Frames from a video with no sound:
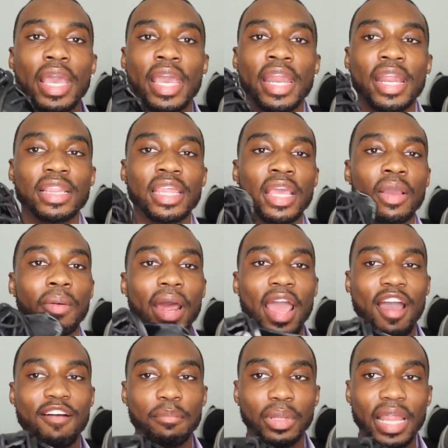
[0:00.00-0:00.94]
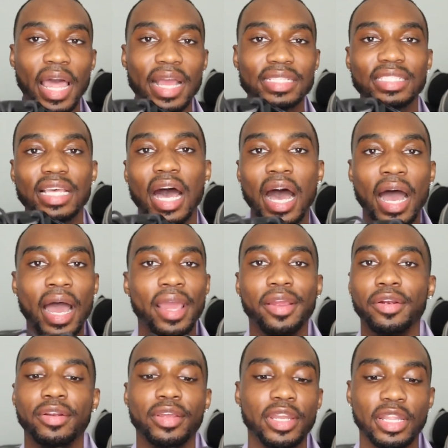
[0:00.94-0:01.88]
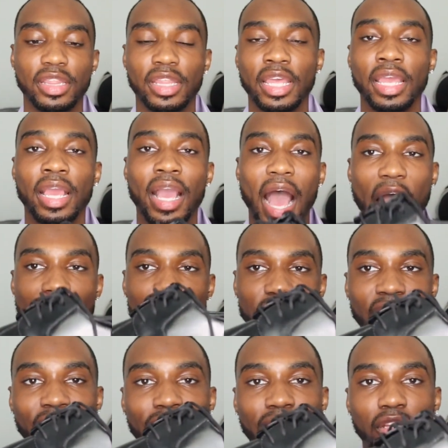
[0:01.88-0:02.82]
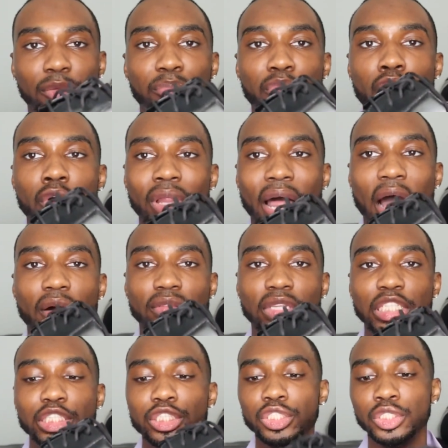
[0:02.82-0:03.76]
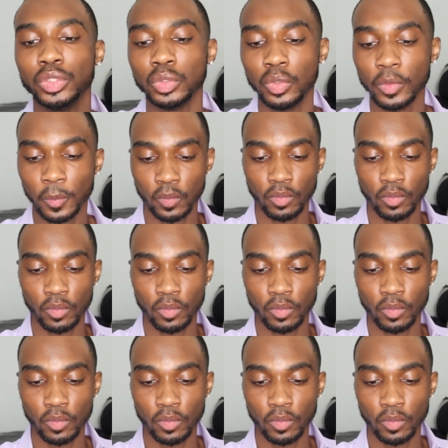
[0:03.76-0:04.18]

anything where I have black tie or anything, I definitely pull out this shoe.